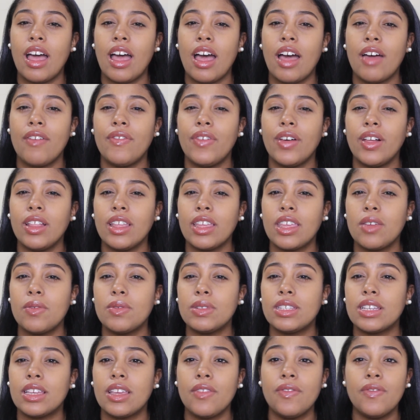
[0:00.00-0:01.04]
I felt like it
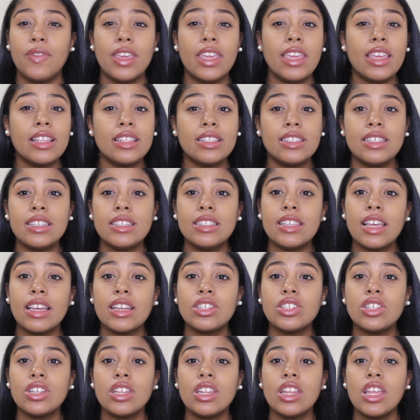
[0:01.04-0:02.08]
was a convenient
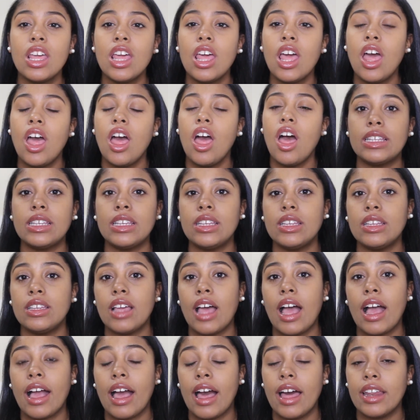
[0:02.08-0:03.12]
C-section.
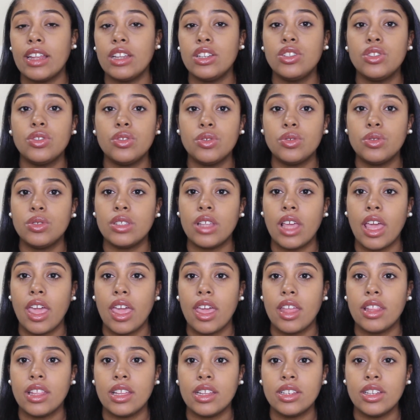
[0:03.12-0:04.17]
I got induced
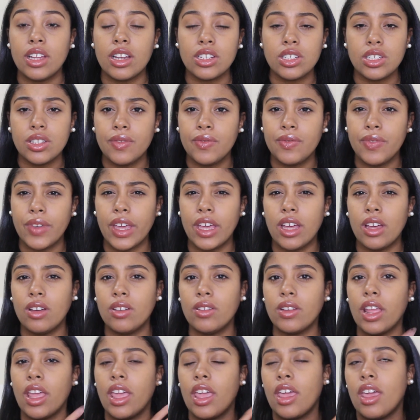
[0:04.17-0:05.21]
and the induction
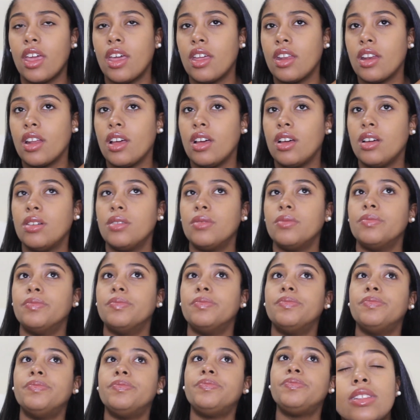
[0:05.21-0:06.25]
failed, and
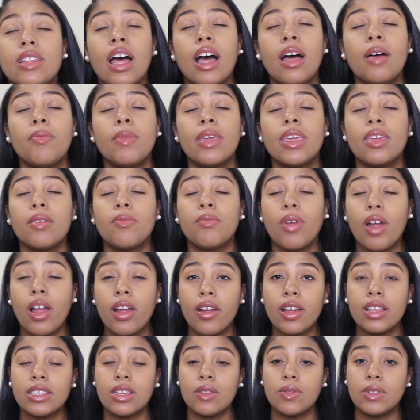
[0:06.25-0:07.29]
not making
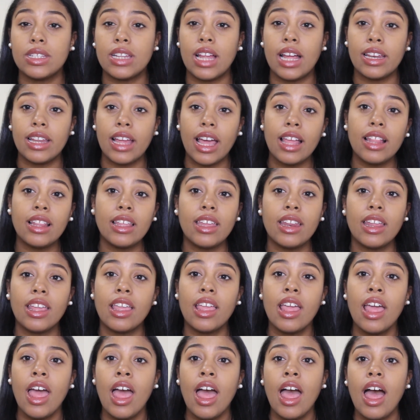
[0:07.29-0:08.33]
progress. I was not
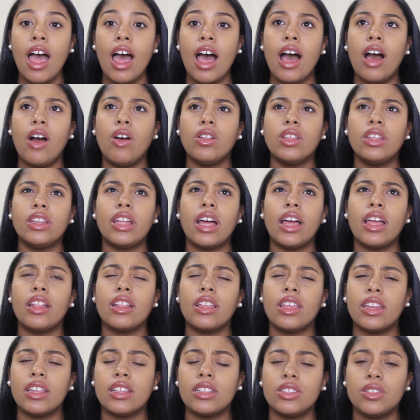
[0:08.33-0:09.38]
dilating. I only
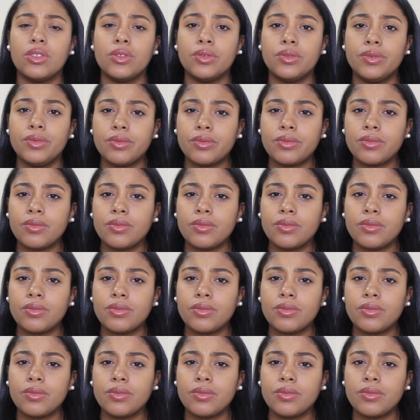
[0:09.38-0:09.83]
dilated to